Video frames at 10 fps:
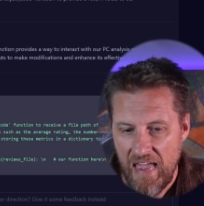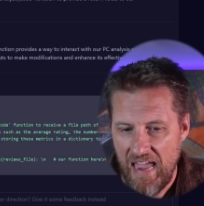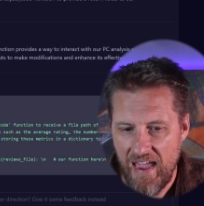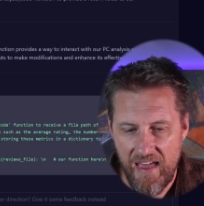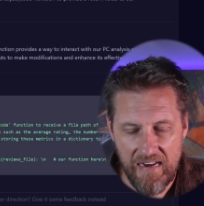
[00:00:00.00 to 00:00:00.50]

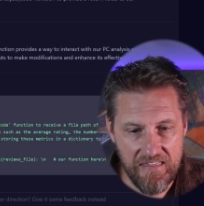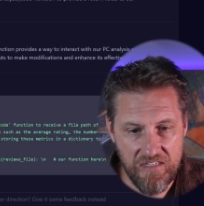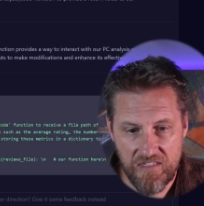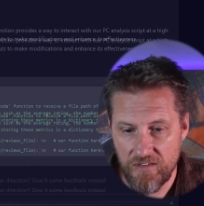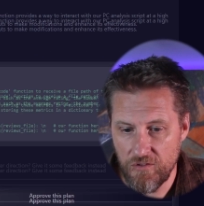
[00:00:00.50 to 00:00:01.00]
And
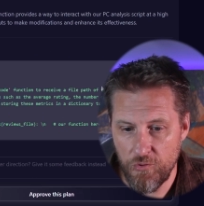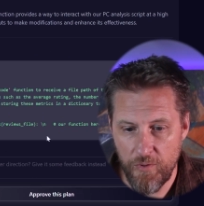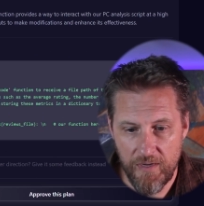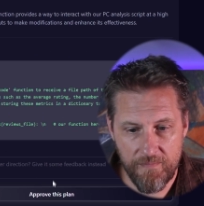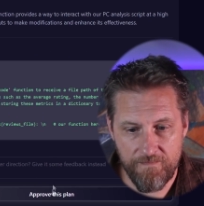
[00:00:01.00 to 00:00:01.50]
it's still
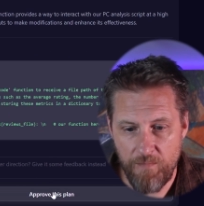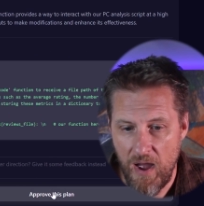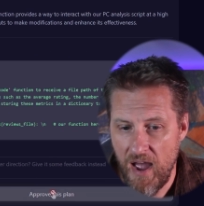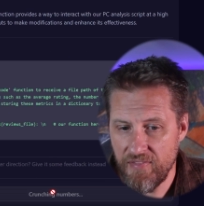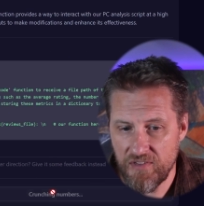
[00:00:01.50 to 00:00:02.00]
doing
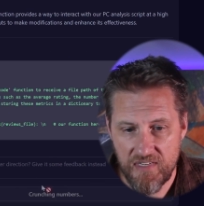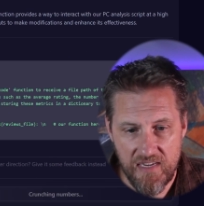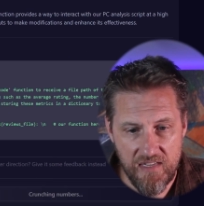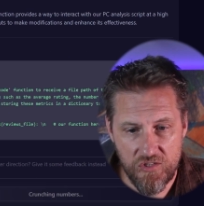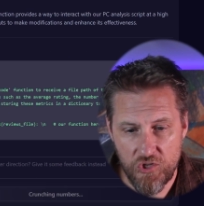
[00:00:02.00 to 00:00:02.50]
behind the
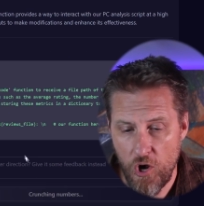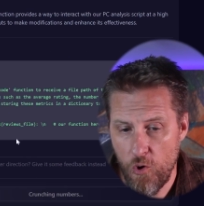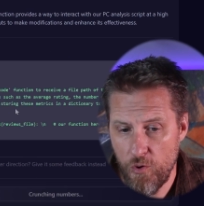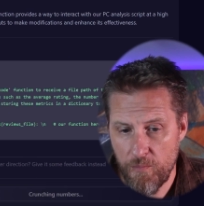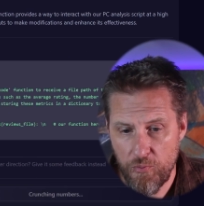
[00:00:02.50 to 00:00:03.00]
scenes
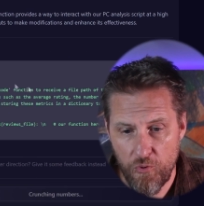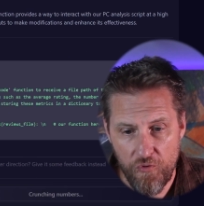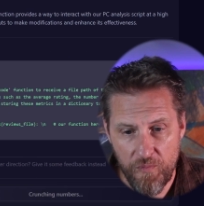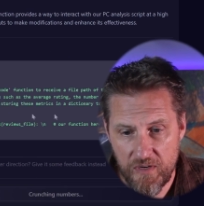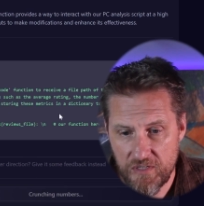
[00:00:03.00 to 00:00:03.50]
code
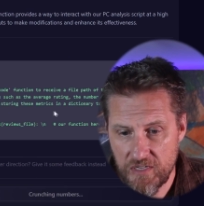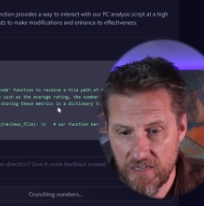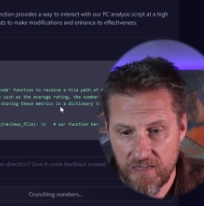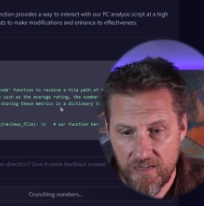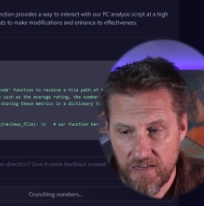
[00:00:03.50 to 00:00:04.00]
improvement
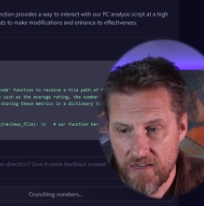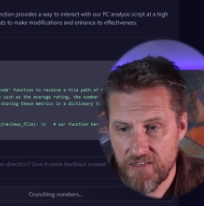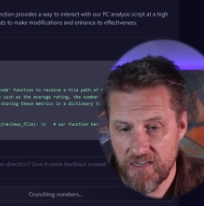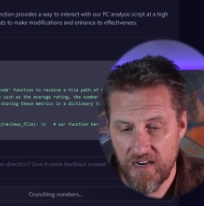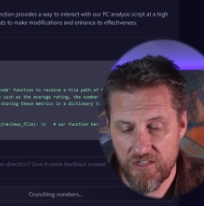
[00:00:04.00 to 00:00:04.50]
to
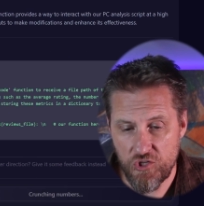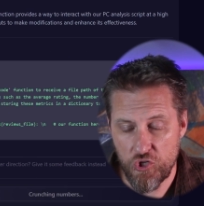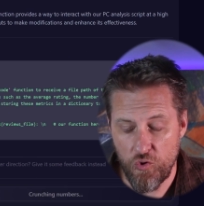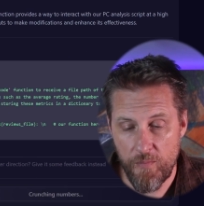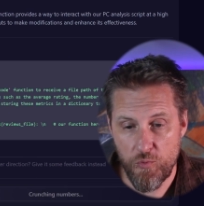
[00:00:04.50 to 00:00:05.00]
to get its
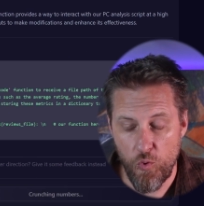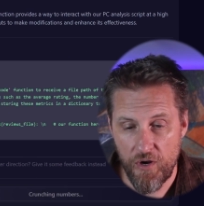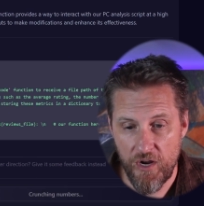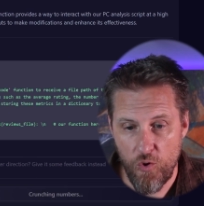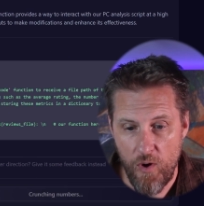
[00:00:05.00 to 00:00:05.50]
script
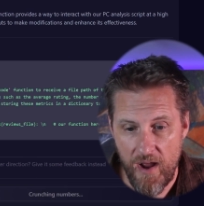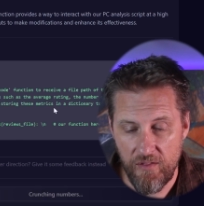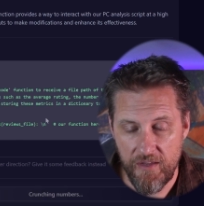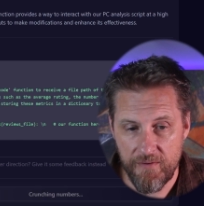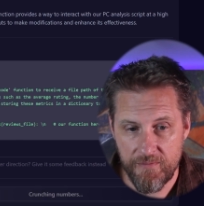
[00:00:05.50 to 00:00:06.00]
working
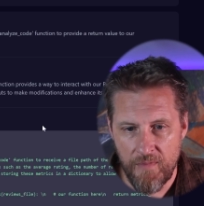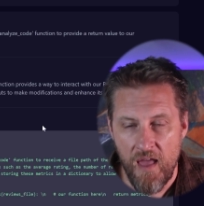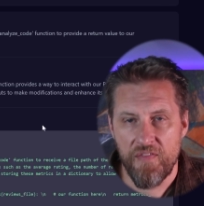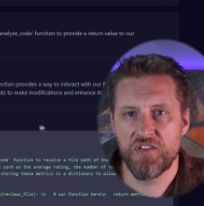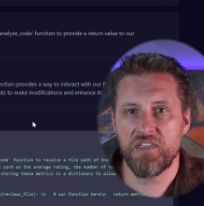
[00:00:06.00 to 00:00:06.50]
correctly.
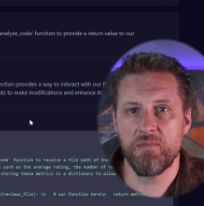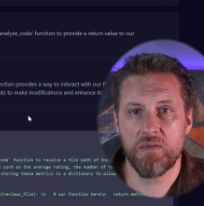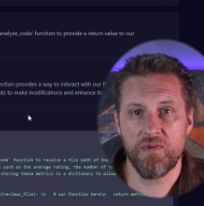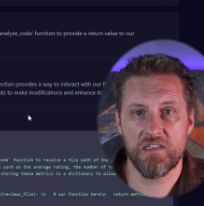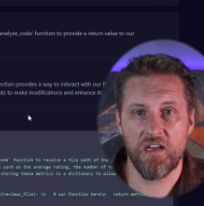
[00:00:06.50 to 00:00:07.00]
This seems
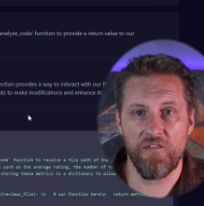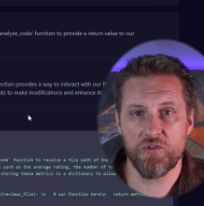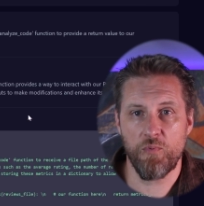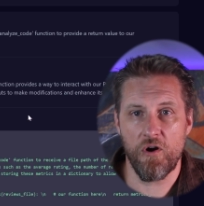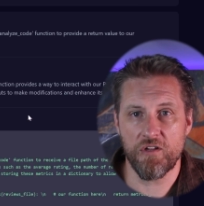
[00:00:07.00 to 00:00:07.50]
to be the
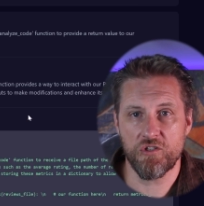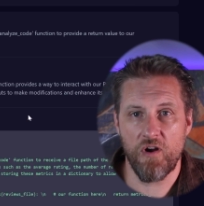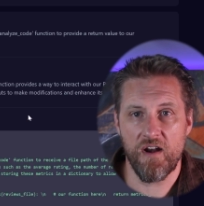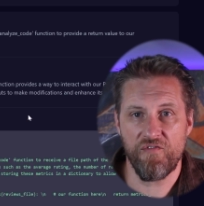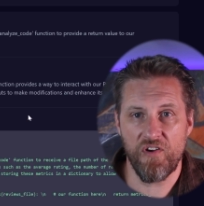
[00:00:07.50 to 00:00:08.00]
toughest part. It's
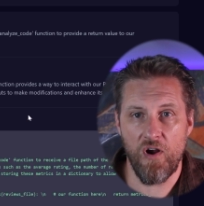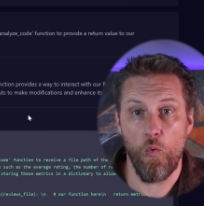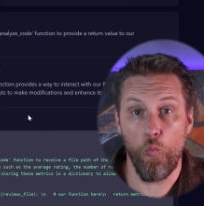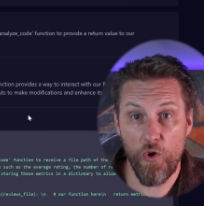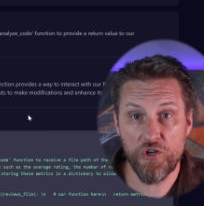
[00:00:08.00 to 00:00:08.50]
trying to figure
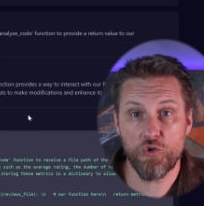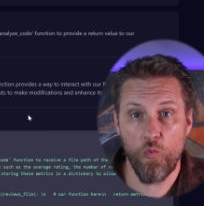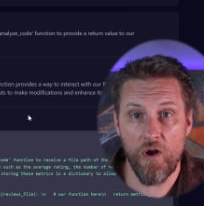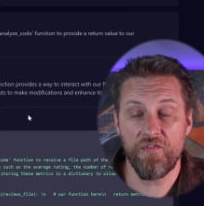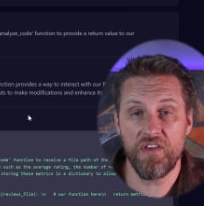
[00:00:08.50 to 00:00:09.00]
out which
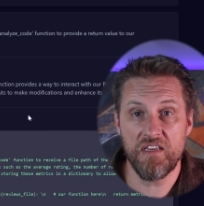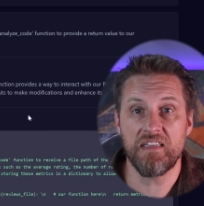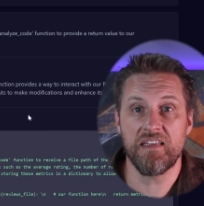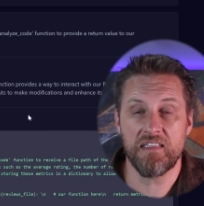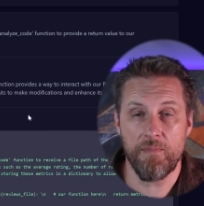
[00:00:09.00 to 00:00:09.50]
one of
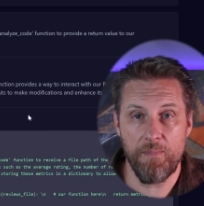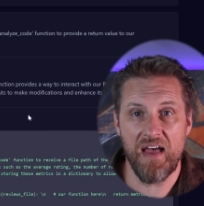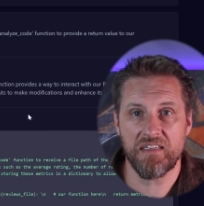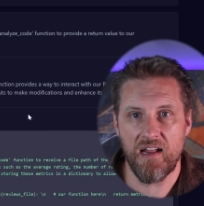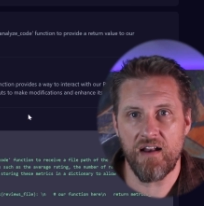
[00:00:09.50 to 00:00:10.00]
these is the
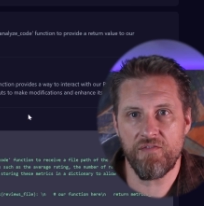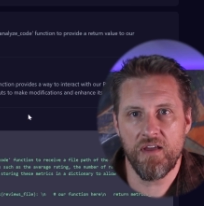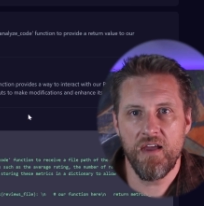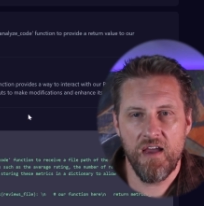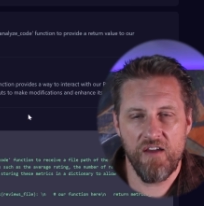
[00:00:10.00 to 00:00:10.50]
best out of
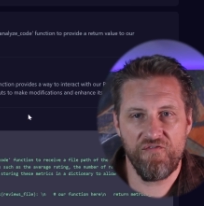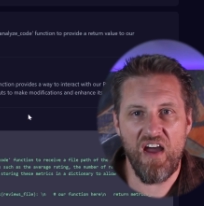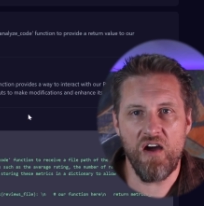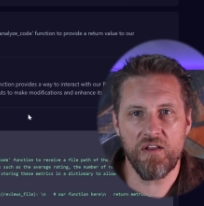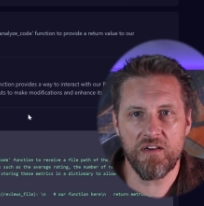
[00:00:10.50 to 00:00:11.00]
the. It
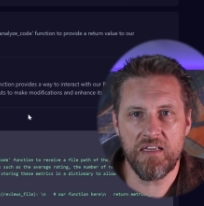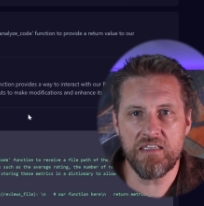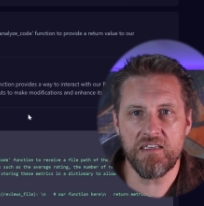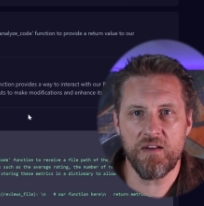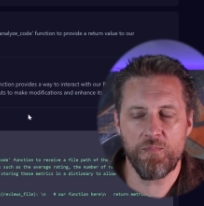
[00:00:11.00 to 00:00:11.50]
found it
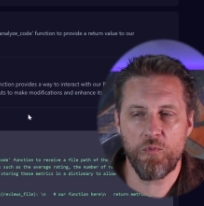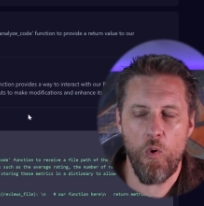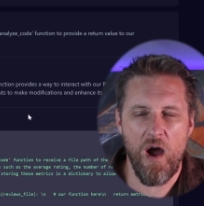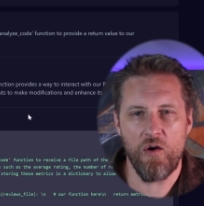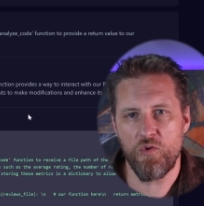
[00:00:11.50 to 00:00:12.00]
easy to
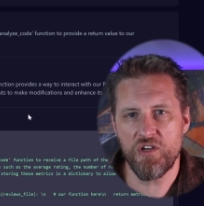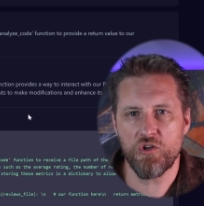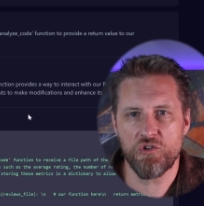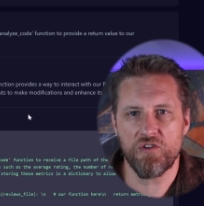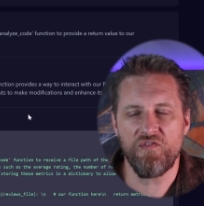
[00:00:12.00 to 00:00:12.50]
go out and
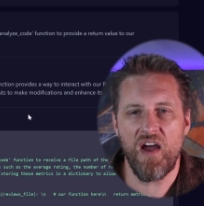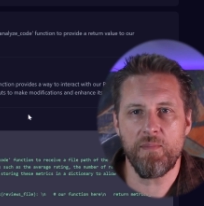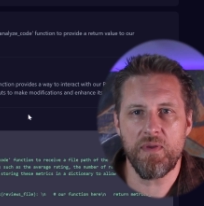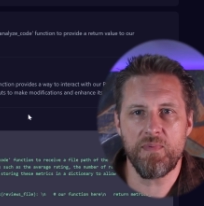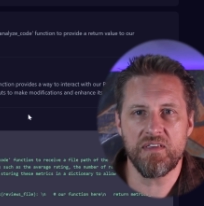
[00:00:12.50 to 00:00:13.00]
research and
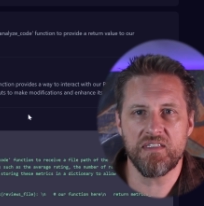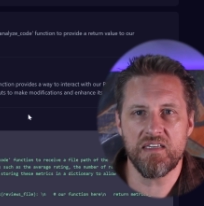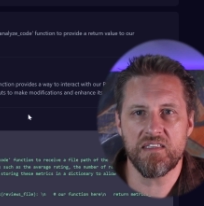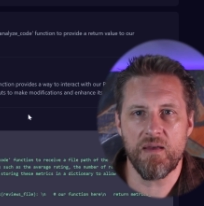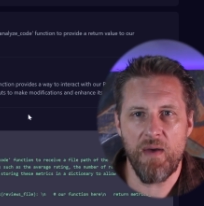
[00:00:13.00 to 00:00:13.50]
find me
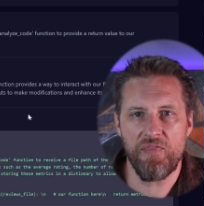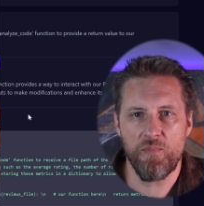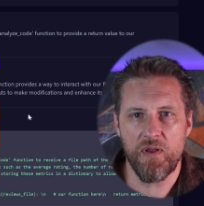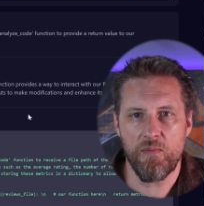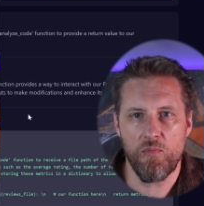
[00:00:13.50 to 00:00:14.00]
PCs that met
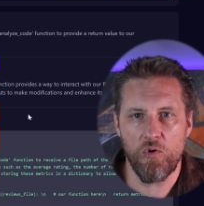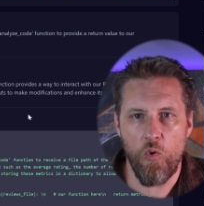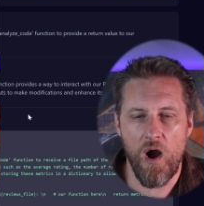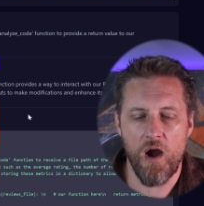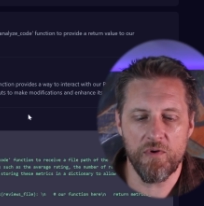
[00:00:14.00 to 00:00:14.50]
the minimum
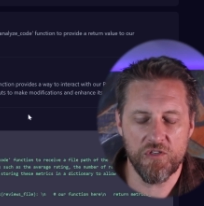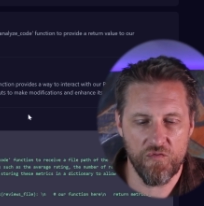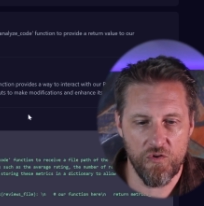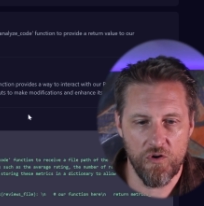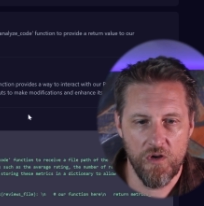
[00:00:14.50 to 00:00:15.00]
requirements
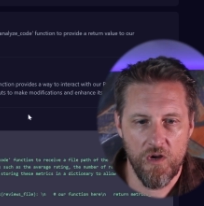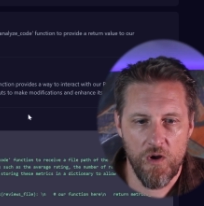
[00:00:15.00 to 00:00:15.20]
for